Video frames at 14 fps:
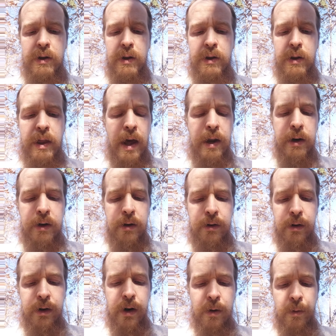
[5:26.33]
Then,
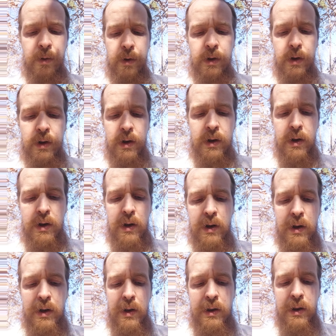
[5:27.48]
you know,
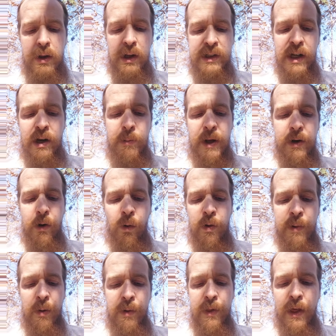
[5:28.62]
they seem to be in
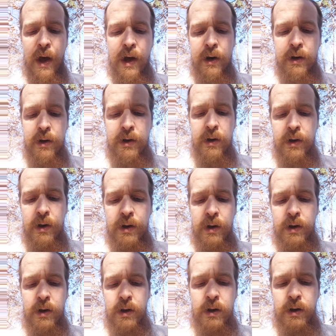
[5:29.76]
agreement with that.
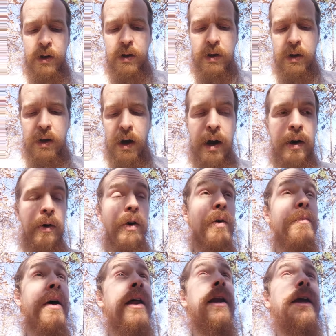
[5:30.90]
I don't know
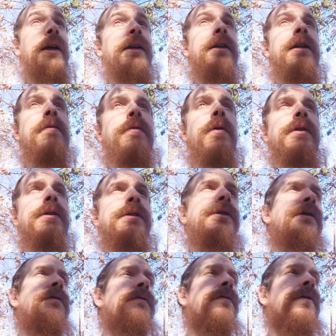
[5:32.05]
any difference
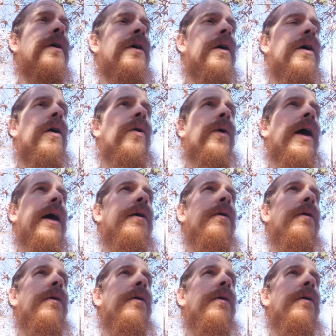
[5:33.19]
of, okay,